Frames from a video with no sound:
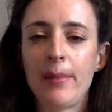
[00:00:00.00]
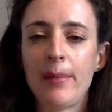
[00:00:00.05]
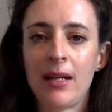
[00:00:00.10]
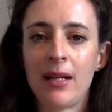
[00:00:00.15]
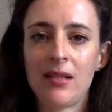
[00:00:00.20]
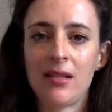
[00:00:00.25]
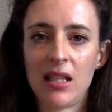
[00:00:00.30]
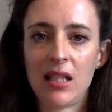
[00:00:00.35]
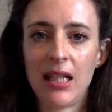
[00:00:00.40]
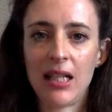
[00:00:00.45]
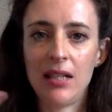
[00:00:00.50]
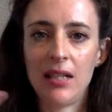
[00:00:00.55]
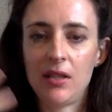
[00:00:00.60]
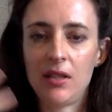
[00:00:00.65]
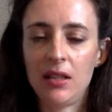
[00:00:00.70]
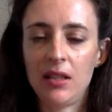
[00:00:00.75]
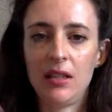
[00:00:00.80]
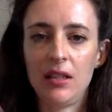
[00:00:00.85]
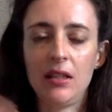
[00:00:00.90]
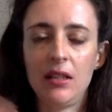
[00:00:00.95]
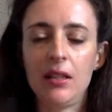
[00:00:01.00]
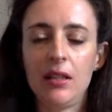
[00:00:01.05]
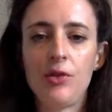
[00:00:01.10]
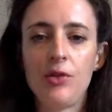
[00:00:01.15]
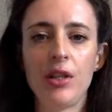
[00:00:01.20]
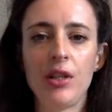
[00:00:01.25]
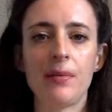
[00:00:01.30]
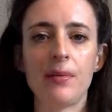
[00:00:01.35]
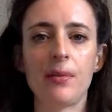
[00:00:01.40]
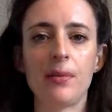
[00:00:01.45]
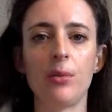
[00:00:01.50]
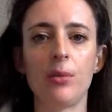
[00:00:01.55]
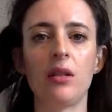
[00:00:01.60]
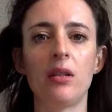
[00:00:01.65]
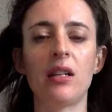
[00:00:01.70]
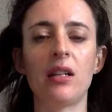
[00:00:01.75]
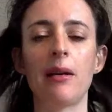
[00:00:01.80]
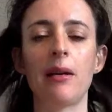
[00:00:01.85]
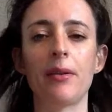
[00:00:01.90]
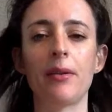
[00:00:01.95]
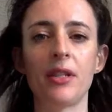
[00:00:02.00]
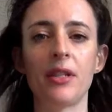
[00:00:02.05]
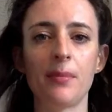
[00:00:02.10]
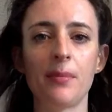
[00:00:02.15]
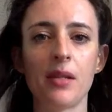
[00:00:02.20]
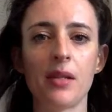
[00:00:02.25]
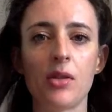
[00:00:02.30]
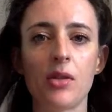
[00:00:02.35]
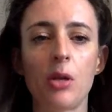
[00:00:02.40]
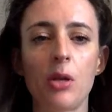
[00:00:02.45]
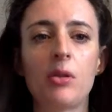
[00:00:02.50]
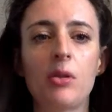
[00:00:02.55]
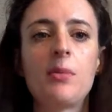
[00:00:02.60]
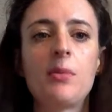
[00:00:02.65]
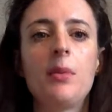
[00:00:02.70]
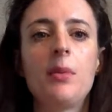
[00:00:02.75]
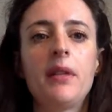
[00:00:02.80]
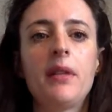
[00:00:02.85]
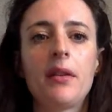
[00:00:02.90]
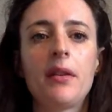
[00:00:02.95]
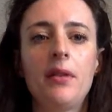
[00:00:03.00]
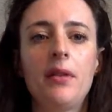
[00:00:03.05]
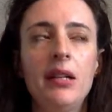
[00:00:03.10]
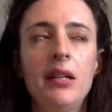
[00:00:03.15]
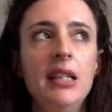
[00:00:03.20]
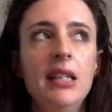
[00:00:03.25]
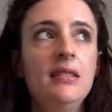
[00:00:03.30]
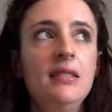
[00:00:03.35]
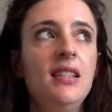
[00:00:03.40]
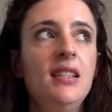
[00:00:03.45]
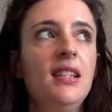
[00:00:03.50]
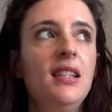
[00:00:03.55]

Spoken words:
past lives and the dreams and whatnot coming through as my soul was moving through it.